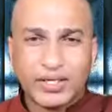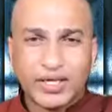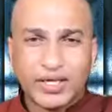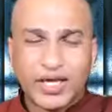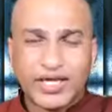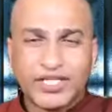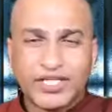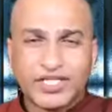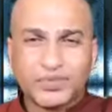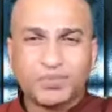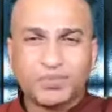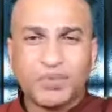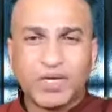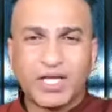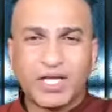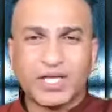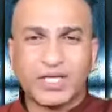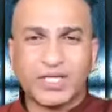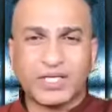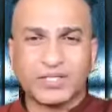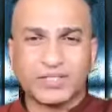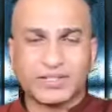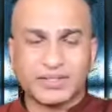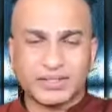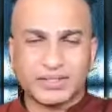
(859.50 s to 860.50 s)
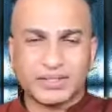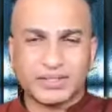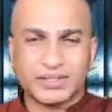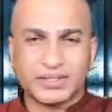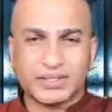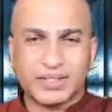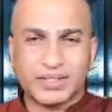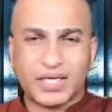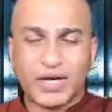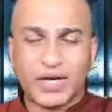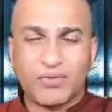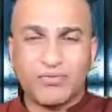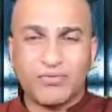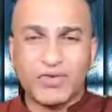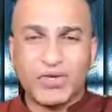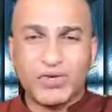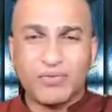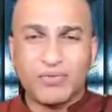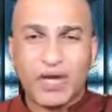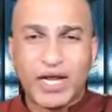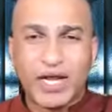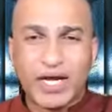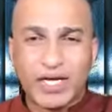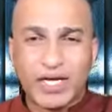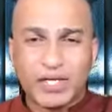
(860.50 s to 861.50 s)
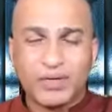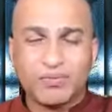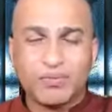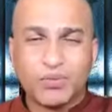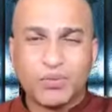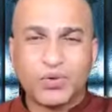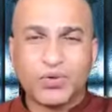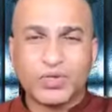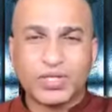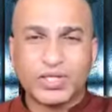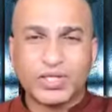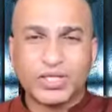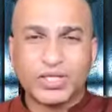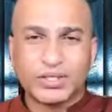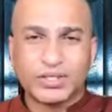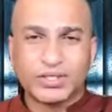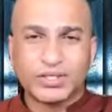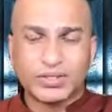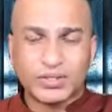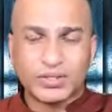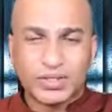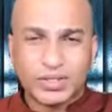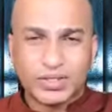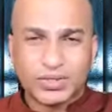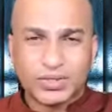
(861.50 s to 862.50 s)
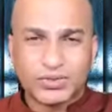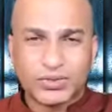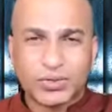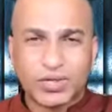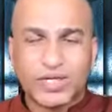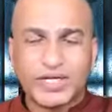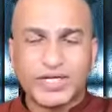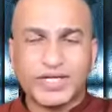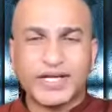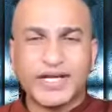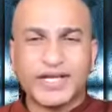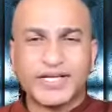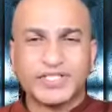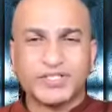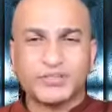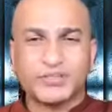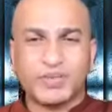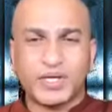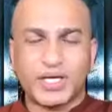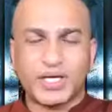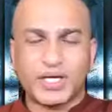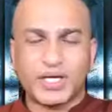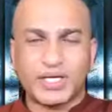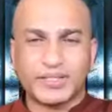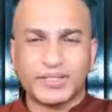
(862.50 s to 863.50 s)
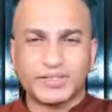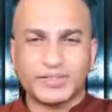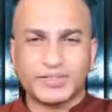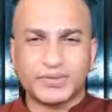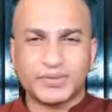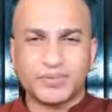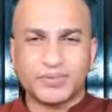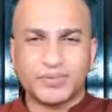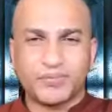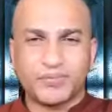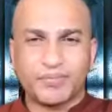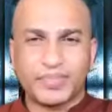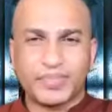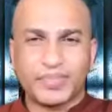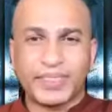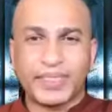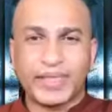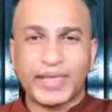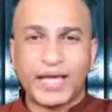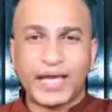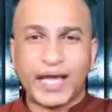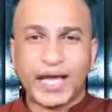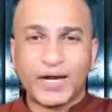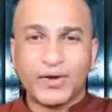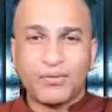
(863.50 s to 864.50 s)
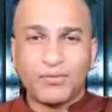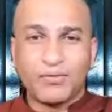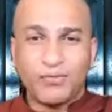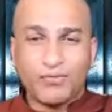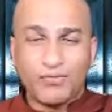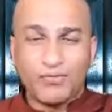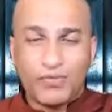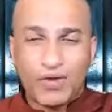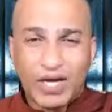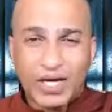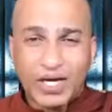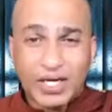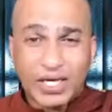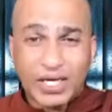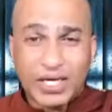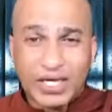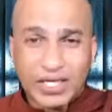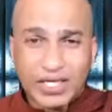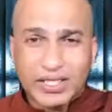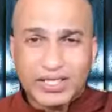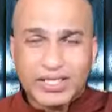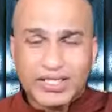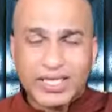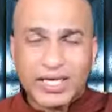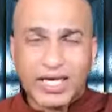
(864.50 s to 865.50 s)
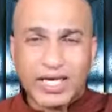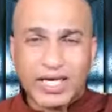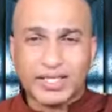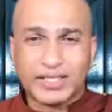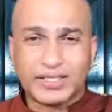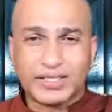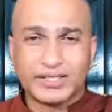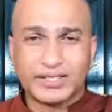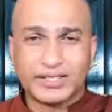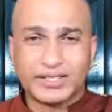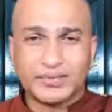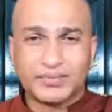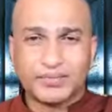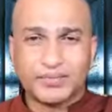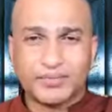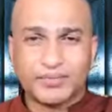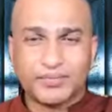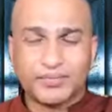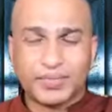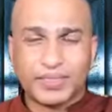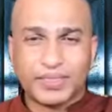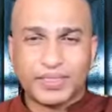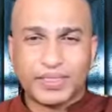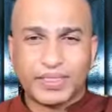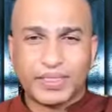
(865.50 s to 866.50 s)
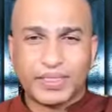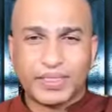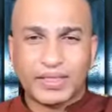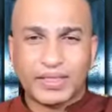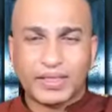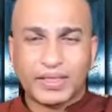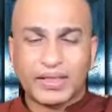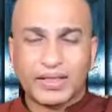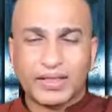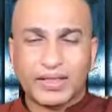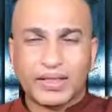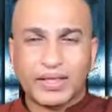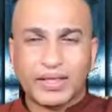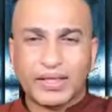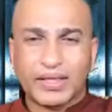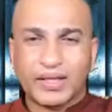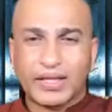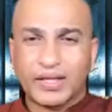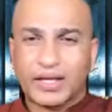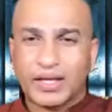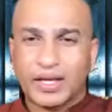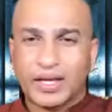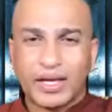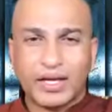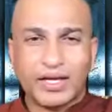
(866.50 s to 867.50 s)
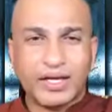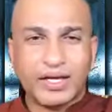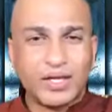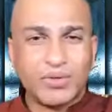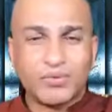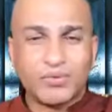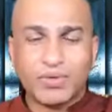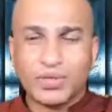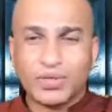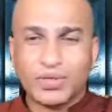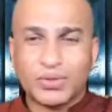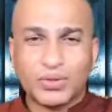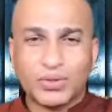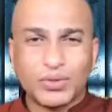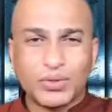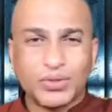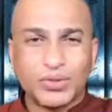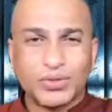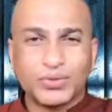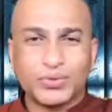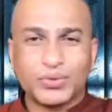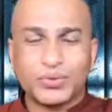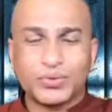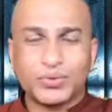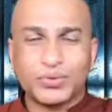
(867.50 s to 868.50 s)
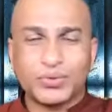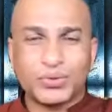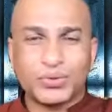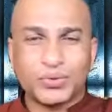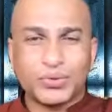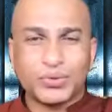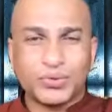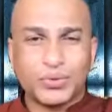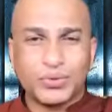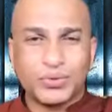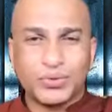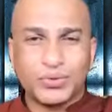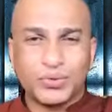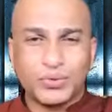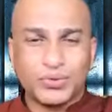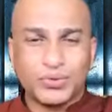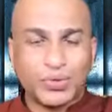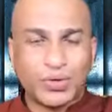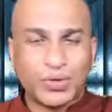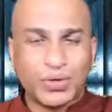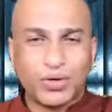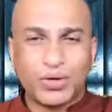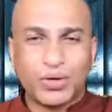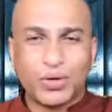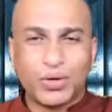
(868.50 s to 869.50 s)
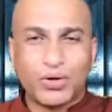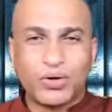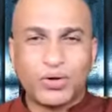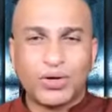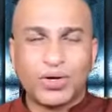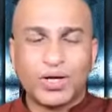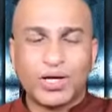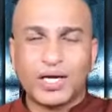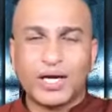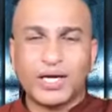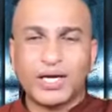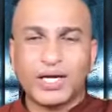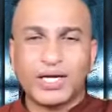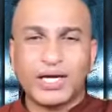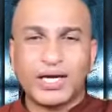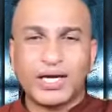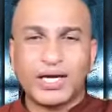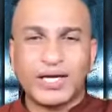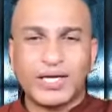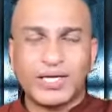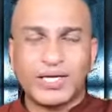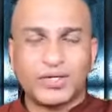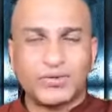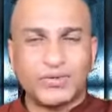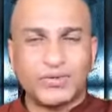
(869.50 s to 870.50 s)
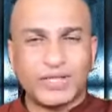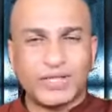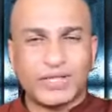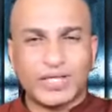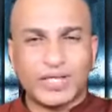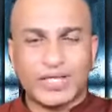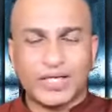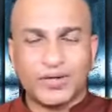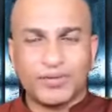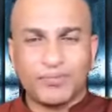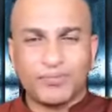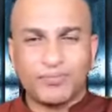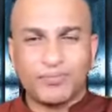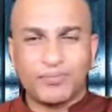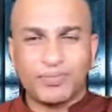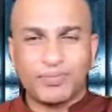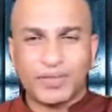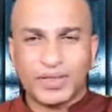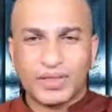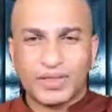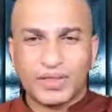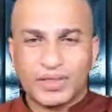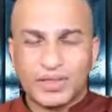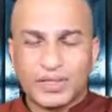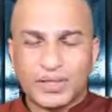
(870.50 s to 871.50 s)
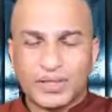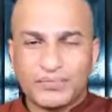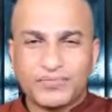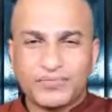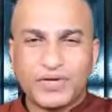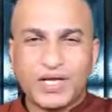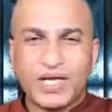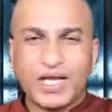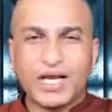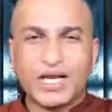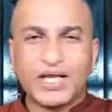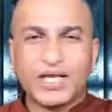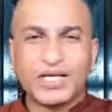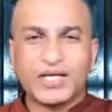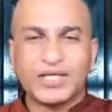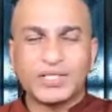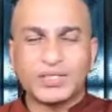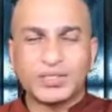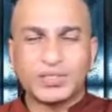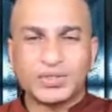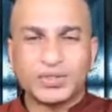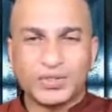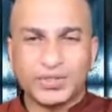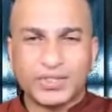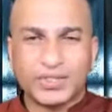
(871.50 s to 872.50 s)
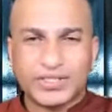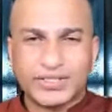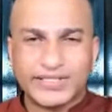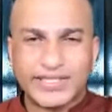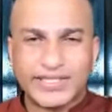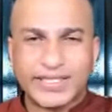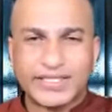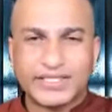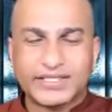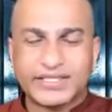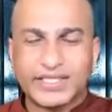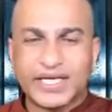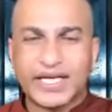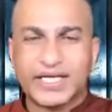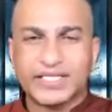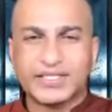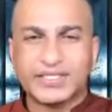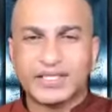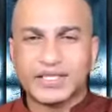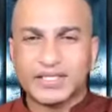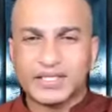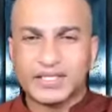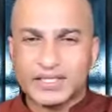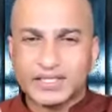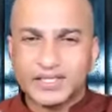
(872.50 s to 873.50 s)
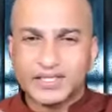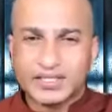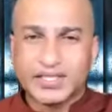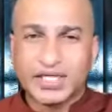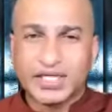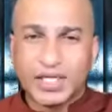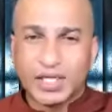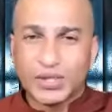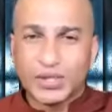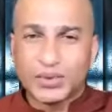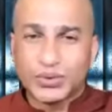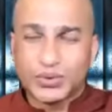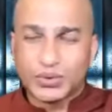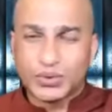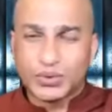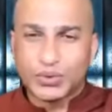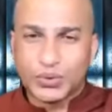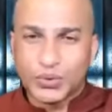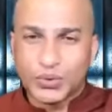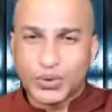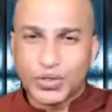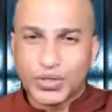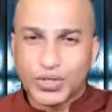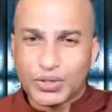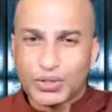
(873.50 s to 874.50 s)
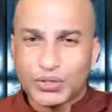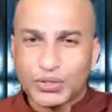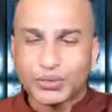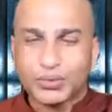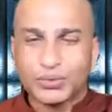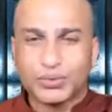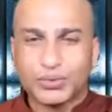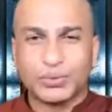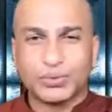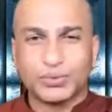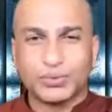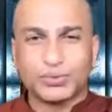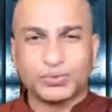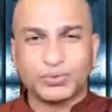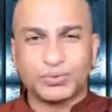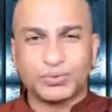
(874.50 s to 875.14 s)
experience. And we waiting for the, the solid experience. And when it change, and even though you, you no longer related with the, the feelings or the sensation, still you going to,